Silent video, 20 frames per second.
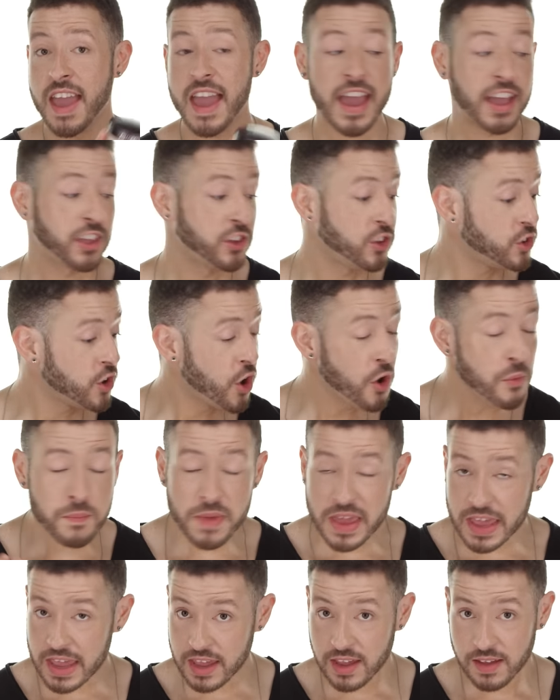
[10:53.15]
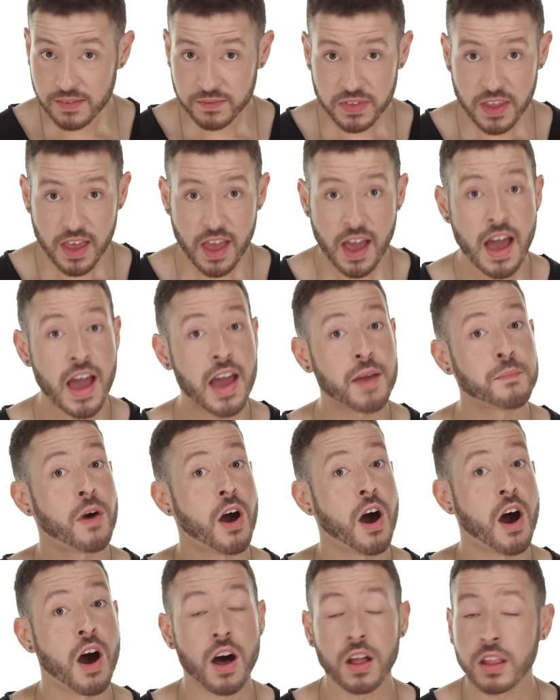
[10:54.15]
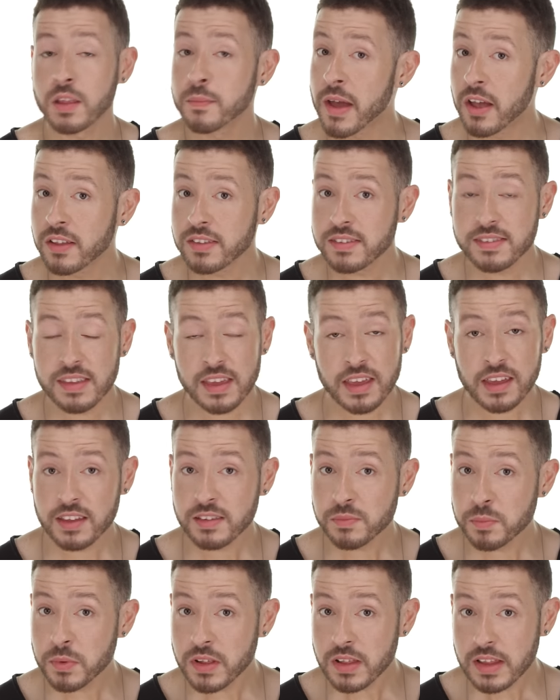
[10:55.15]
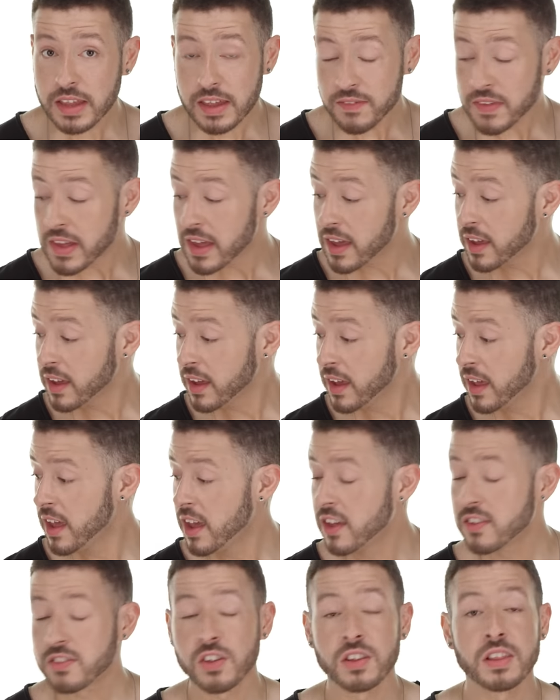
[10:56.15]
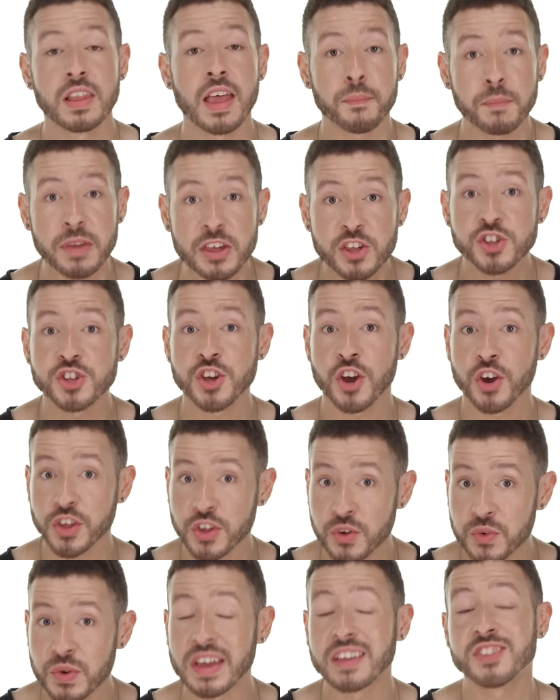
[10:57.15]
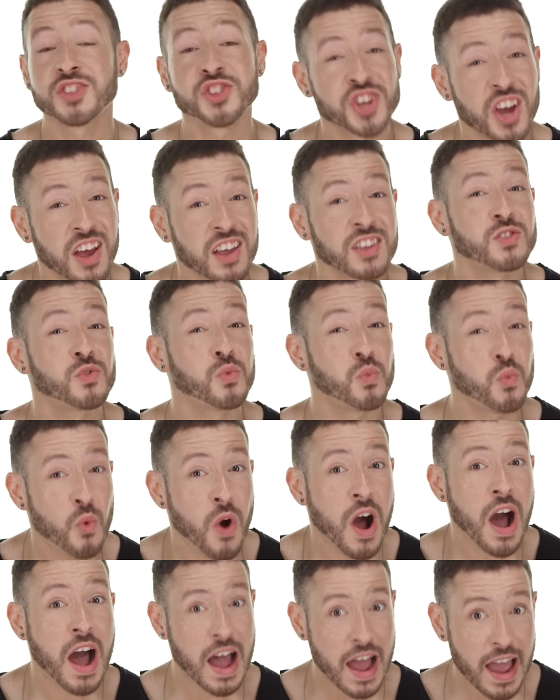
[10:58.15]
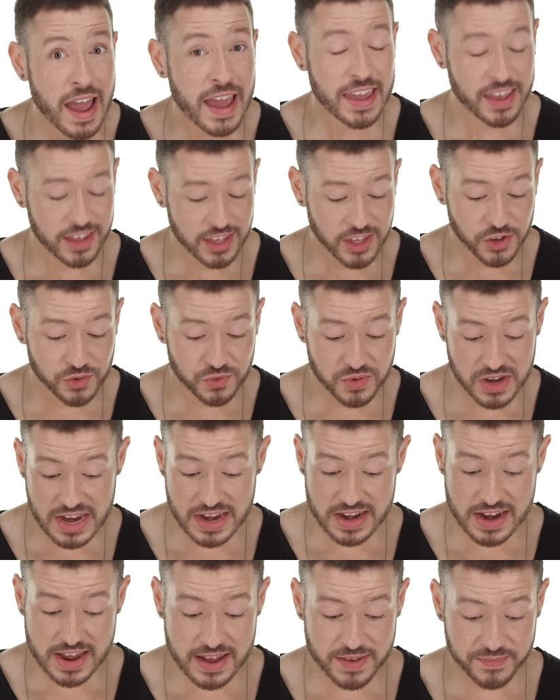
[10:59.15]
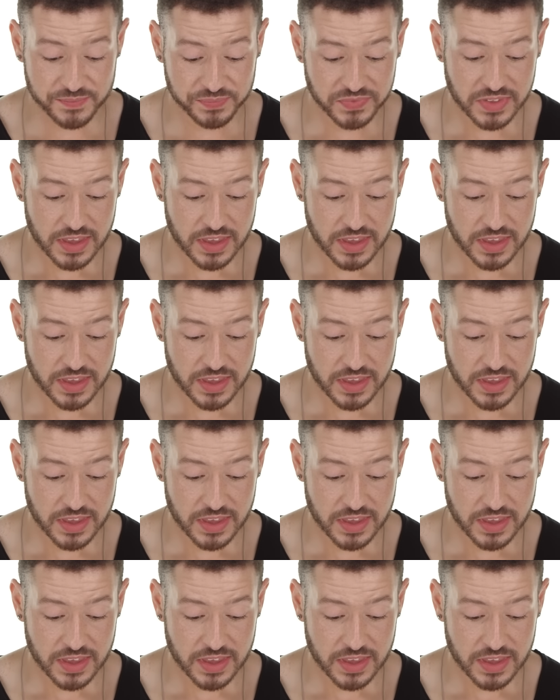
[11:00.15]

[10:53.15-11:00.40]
And you know me, I'm all about seeing is believing, so let me show you just why you need it.